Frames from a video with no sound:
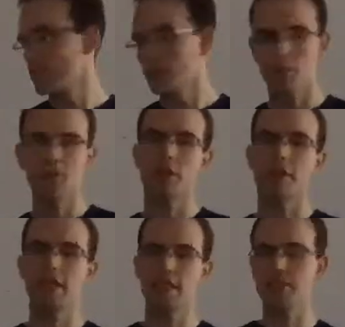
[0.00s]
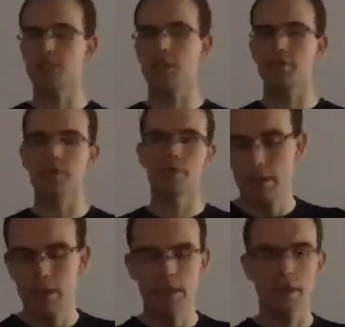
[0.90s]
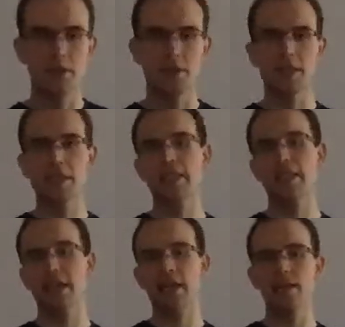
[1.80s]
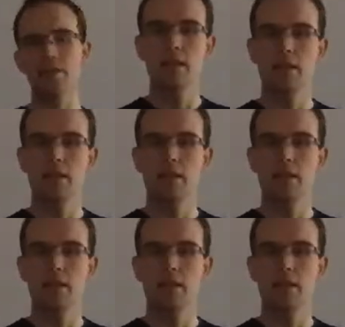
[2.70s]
You're also going to need a stove. I want you to take the can